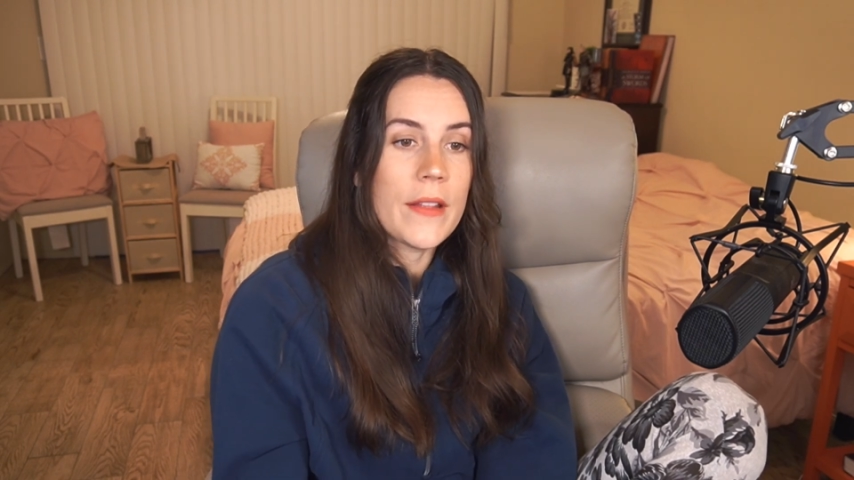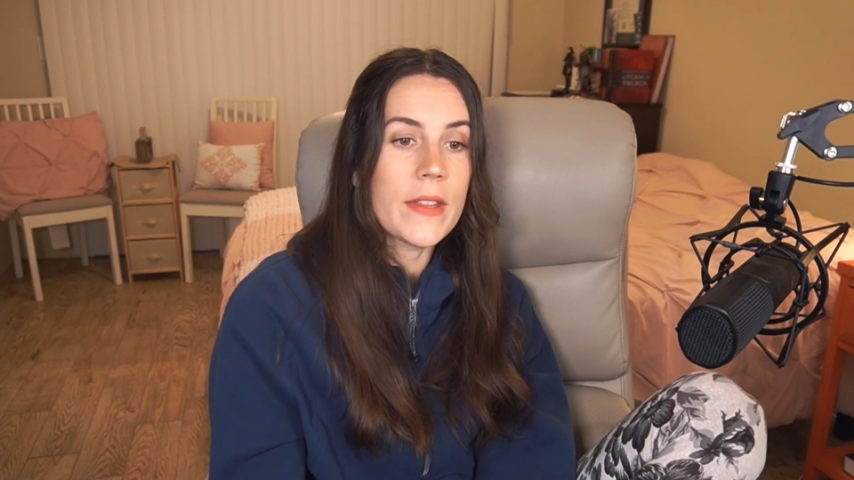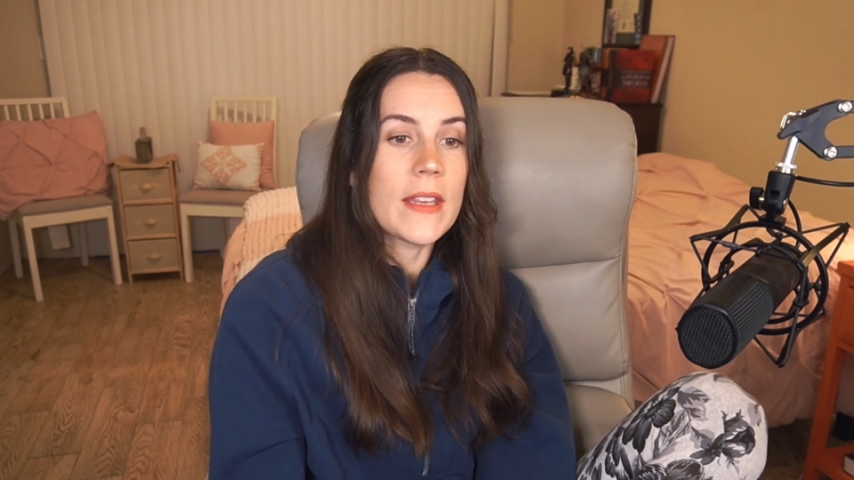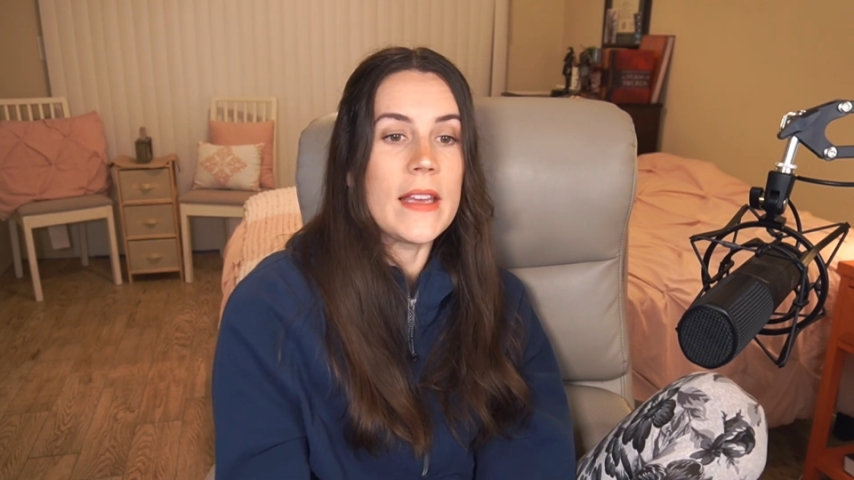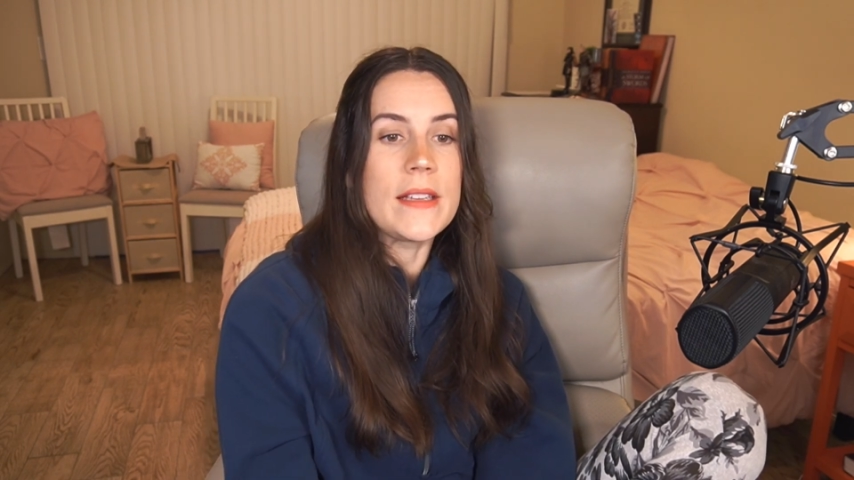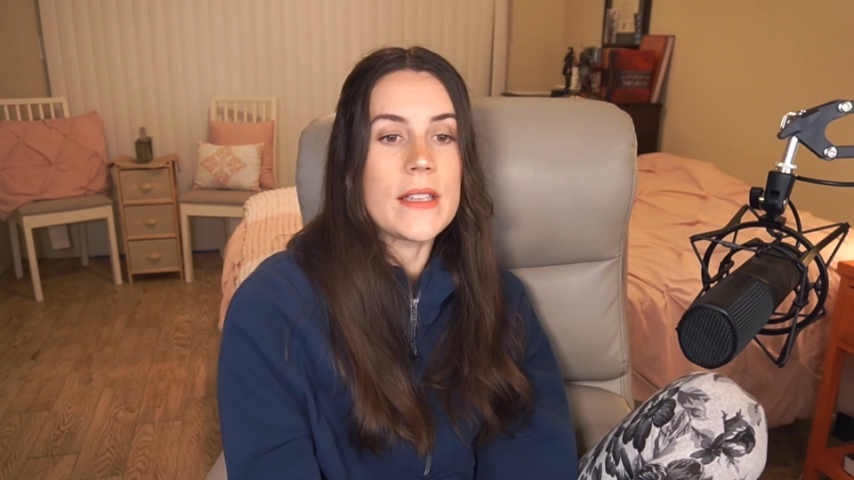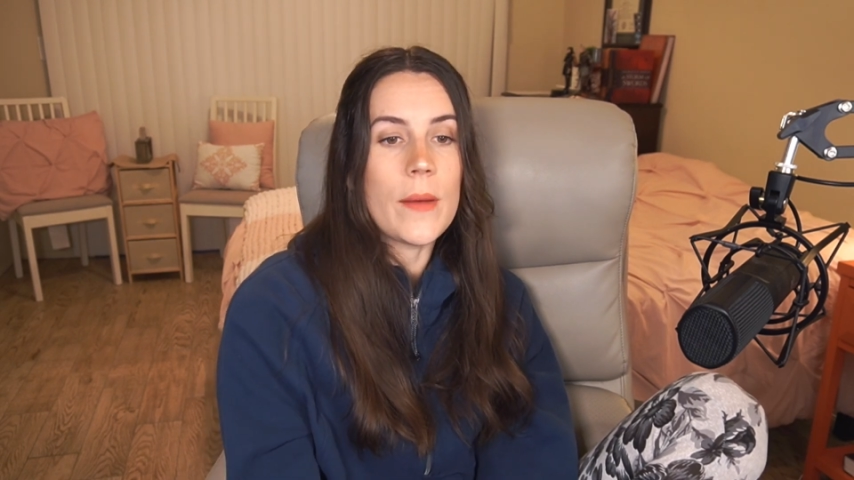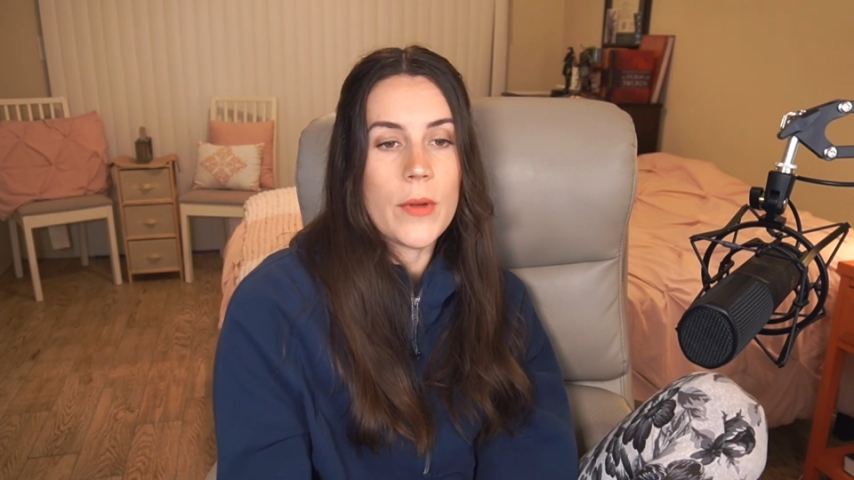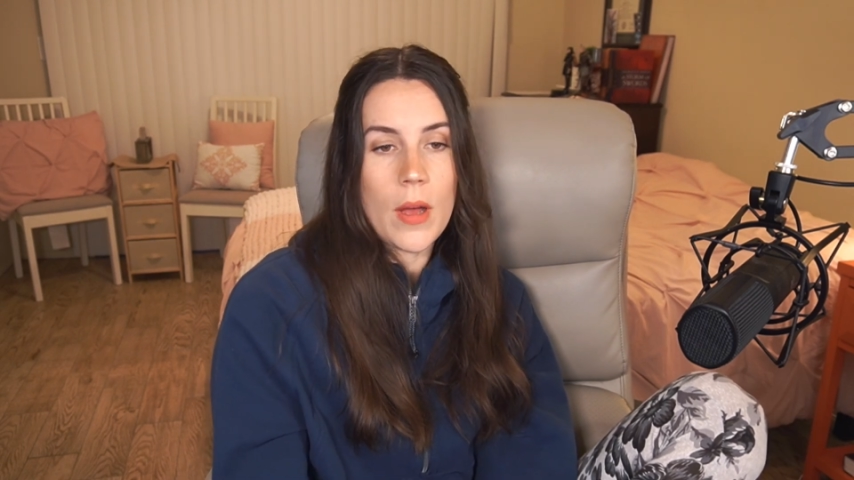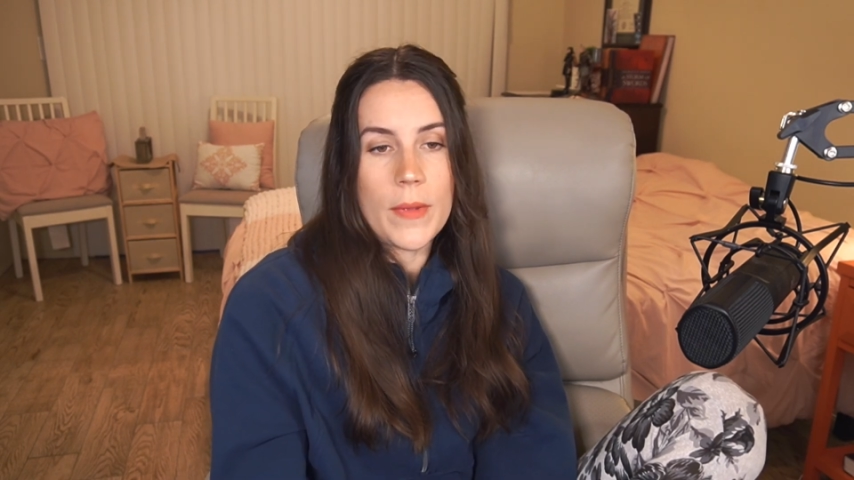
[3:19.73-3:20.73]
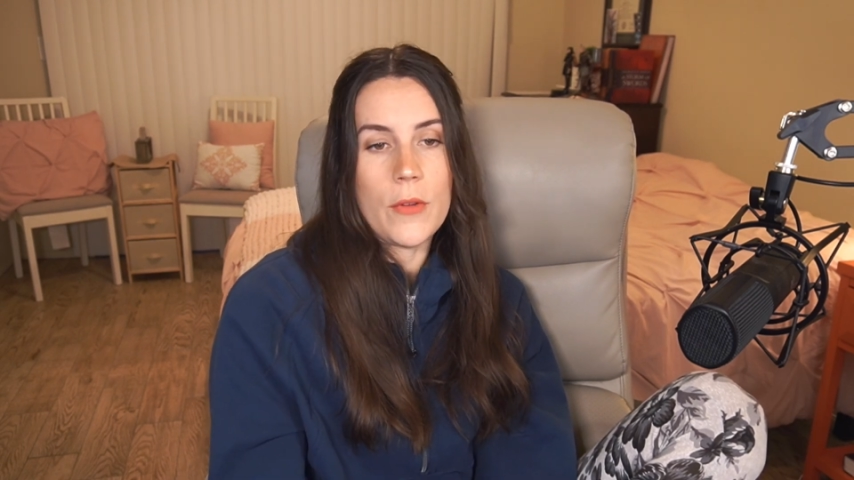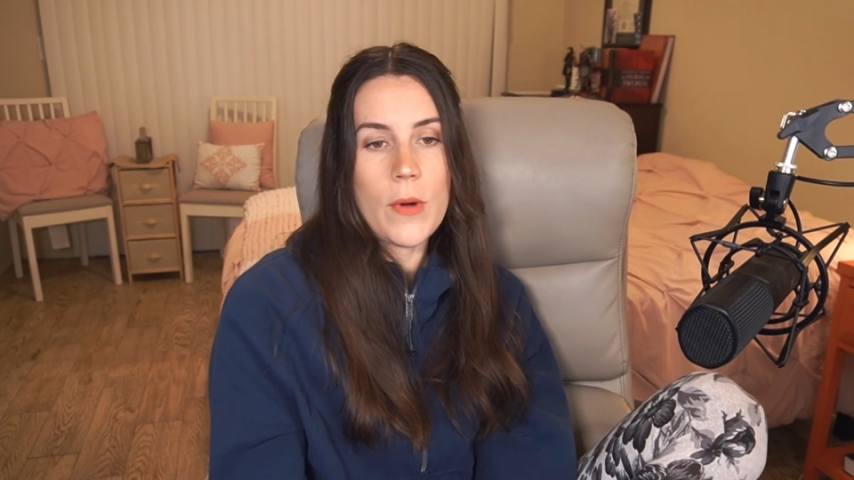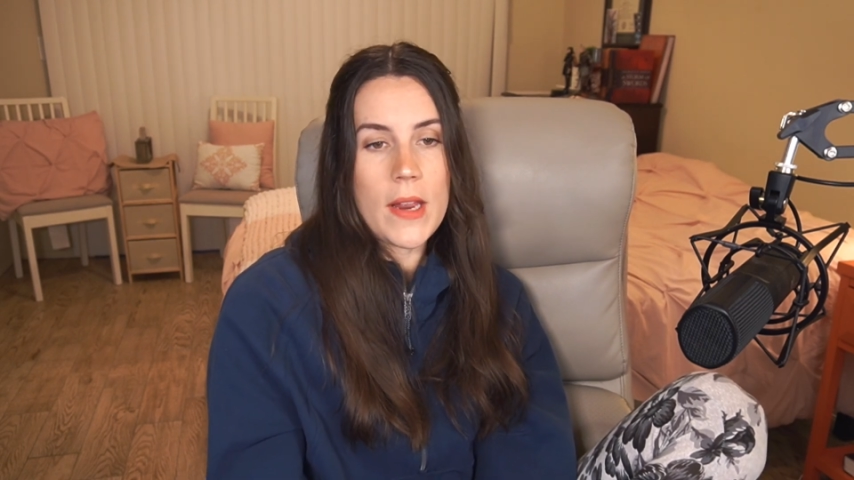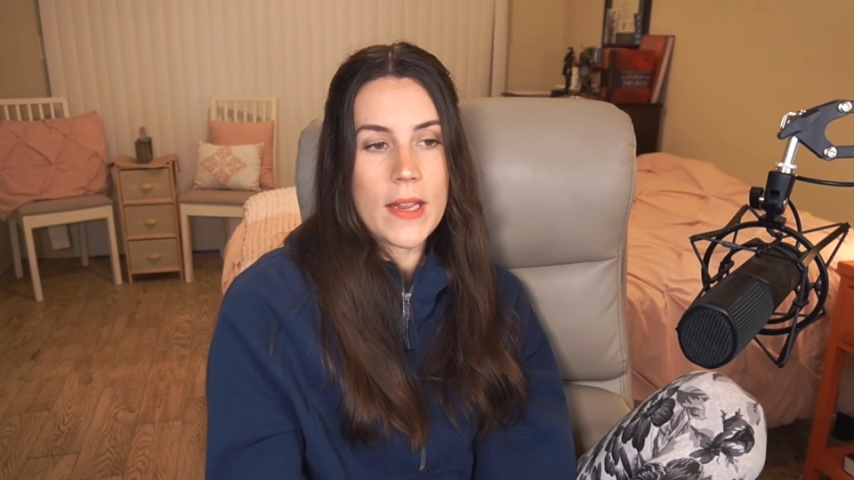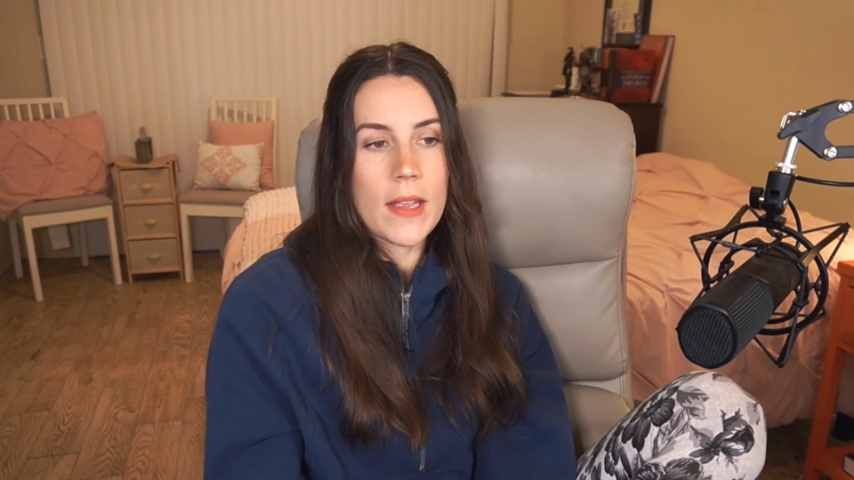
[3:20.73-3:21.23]
at the king's upcoming
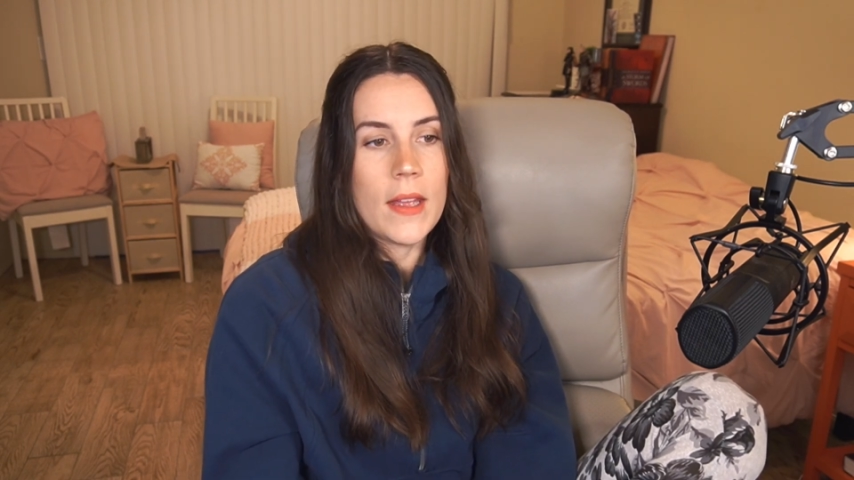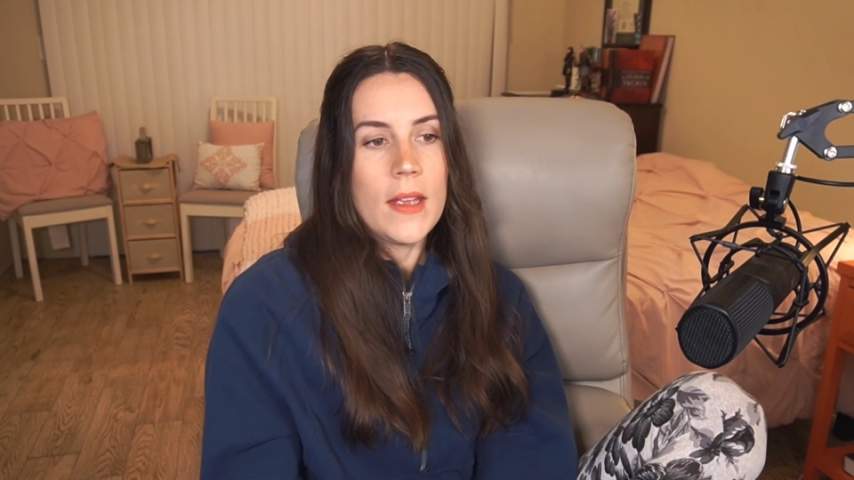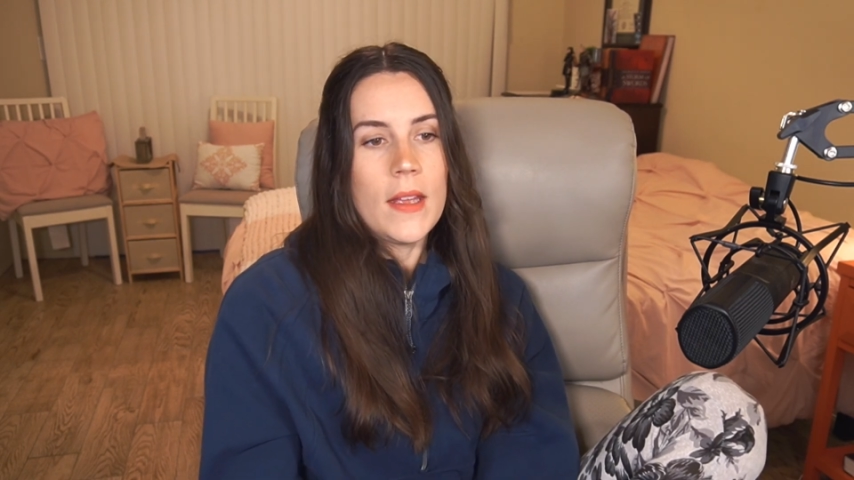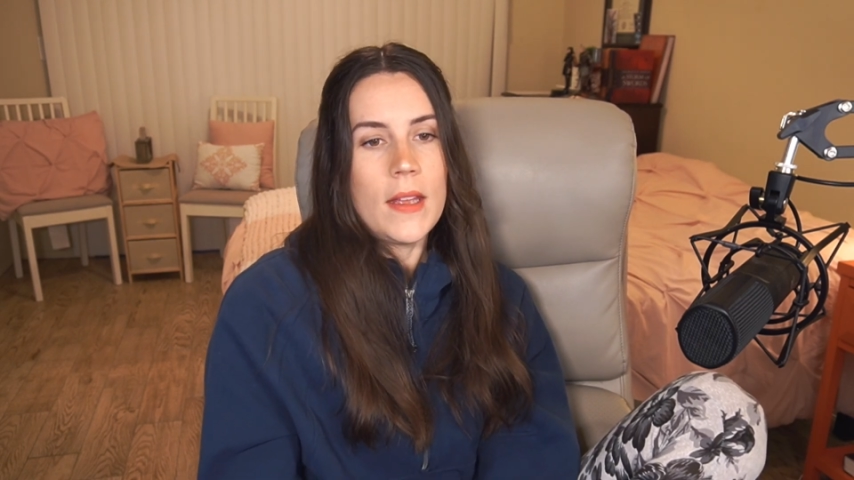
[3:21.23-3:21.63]
wedding,